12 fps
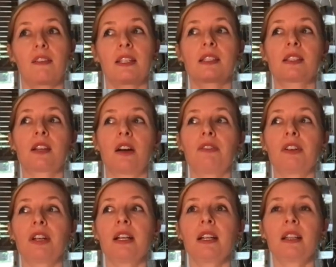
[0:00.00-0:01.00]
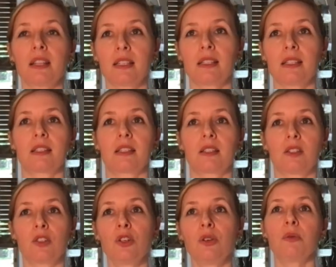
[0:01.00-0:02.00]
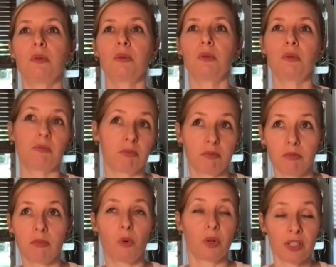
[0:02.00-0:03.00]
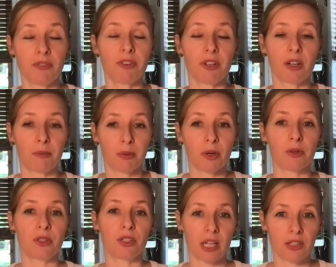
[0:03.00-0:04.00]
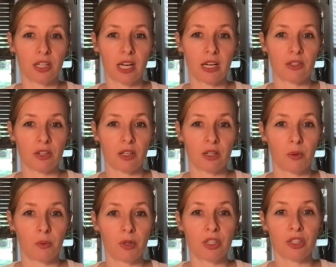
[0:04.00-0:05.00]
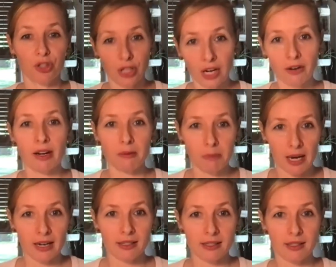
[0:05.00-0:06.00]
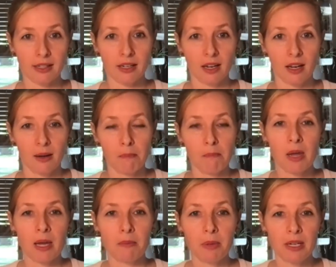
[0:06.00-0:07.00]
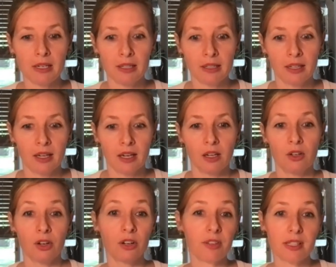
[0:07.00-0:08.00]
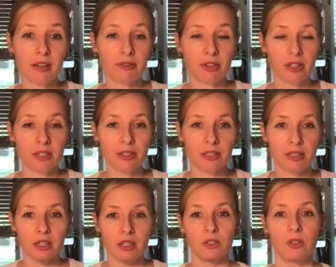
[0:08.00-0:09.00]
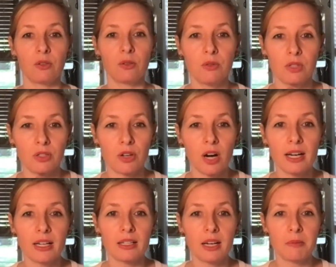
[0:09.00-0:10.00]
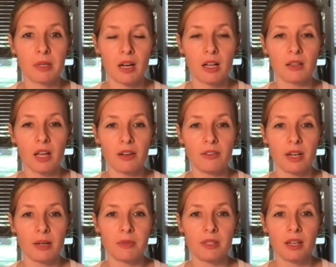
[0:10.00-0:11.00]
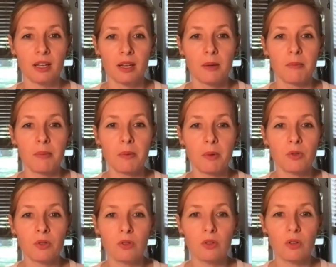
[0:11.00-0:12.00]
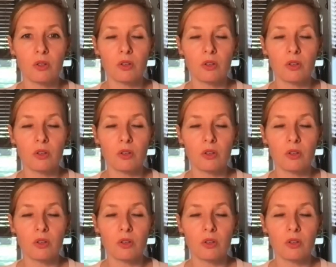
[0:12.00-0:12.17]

discovering this new or different approach to education, which is sharing based, may be nervous at first to to try it. I mean, a lot of times people,